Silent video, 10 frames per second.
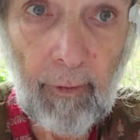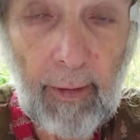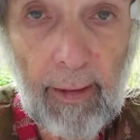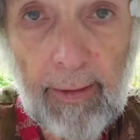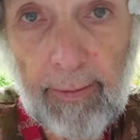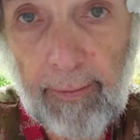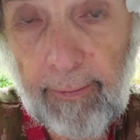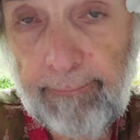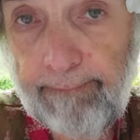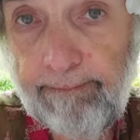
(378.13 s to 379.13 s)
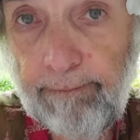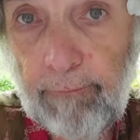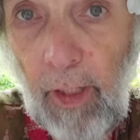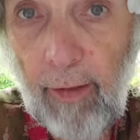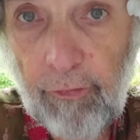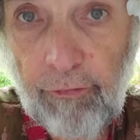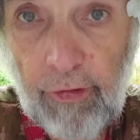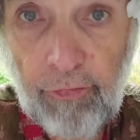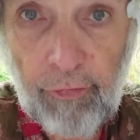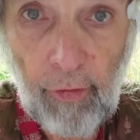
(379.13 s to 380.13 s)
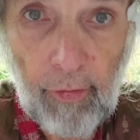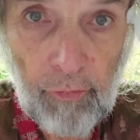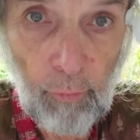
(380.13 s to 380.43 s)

And, yeah, it's three stories,